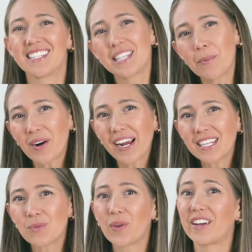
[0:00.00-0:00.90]
to
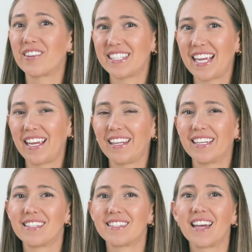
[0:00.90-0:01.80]
summarize what they are saying
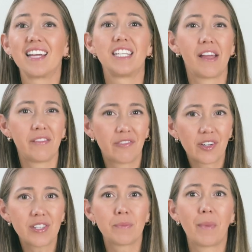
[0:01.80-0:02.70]
is a
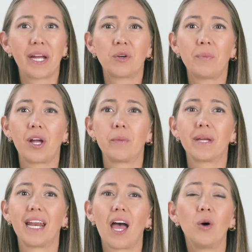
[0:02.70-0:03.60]
diverse microbiome
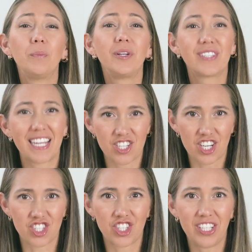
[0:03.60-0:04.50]
can help your
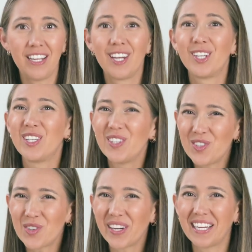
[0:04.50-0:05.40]
digestion,
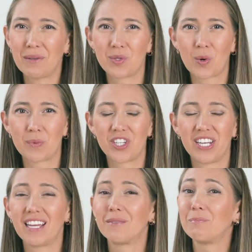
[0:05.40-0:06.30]
nutrient
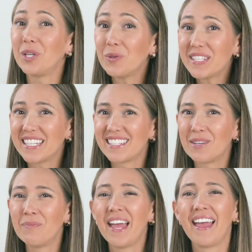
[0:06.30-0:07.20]
absorption, immune
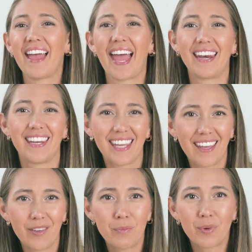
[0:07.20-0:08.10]
system, and
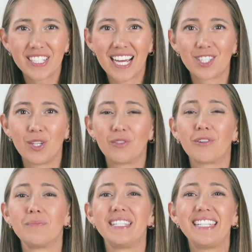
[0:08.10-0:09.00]
even protect you
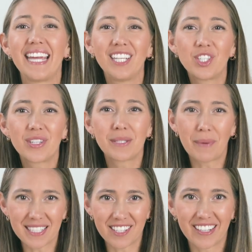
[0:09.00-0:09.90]
from dangerous
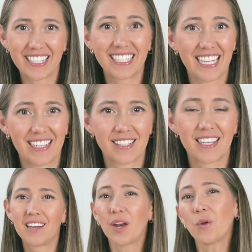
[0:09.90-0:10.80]
bacteria and
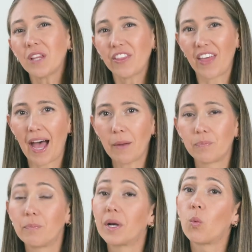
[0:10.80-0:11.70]
yeast. Not only that,
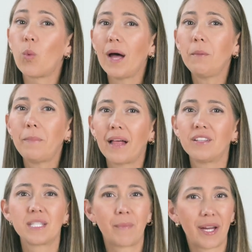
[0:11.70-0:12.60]
but a
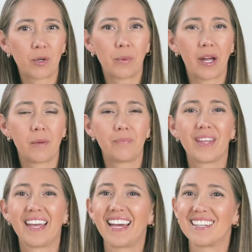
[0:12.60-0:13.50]
well-balanced microbiome
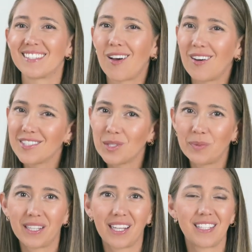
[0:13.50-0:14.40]
has also
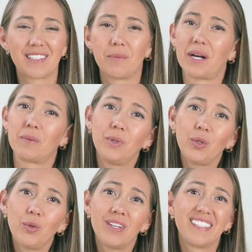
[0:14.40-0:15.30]
been linked to better
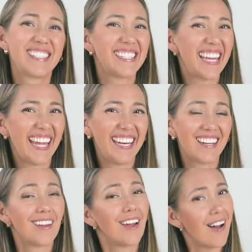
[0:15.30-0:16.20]
mood,
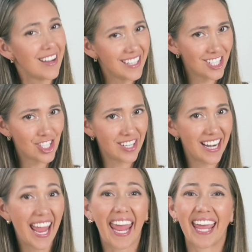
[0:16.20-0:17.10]
skin,
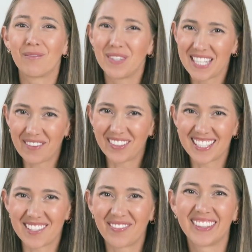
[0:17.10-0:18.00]
cognition, and
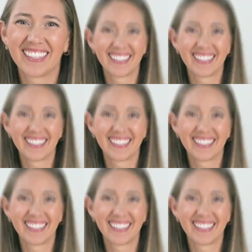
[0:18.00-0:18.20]
metabolism.